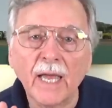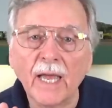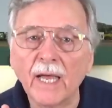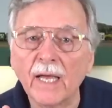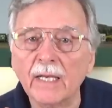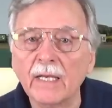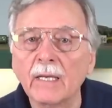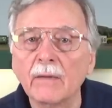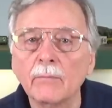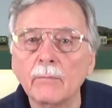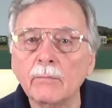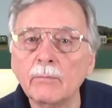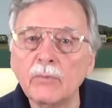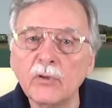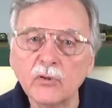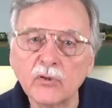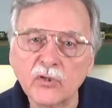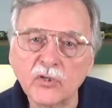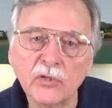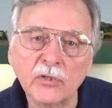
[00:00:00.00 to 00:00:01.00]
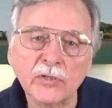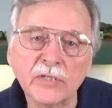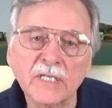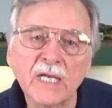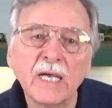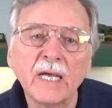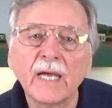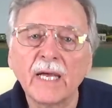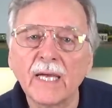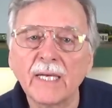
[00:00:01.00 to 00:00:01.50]
and
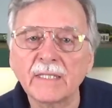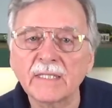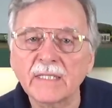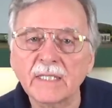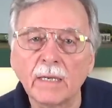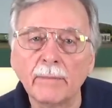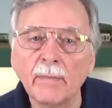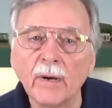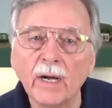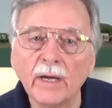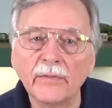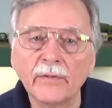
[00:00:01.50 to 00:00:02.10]
boosters and some